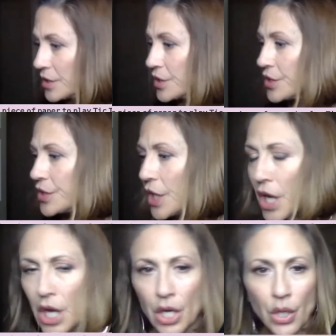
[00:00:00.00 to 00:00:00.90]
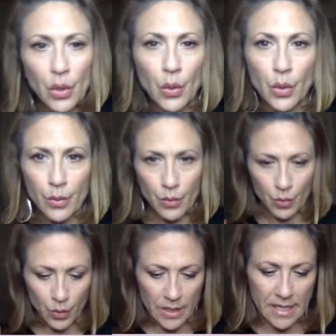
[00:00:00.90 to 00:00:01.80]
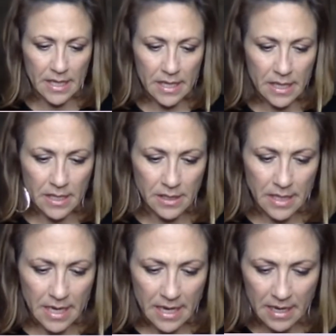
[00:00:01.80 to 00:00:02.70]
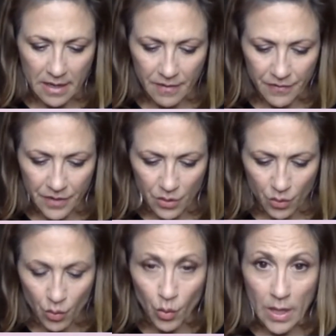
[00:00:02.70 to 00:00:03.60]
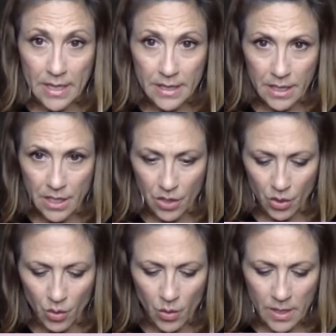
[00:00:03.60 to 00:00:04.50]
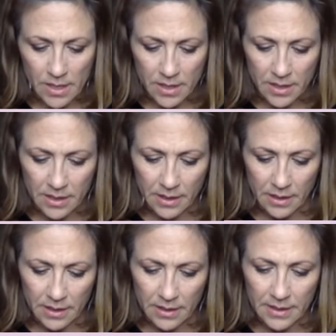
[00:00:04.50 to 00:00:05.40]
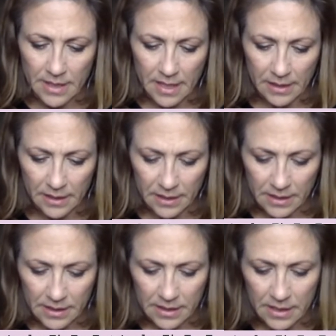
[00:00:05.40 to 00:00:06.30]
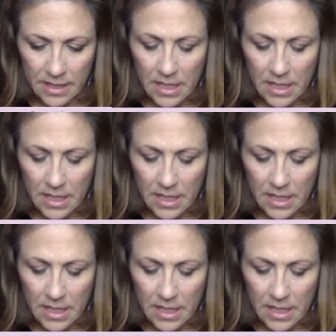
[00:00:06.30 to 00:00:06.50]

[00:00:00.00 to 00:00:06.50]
So we have radio silence.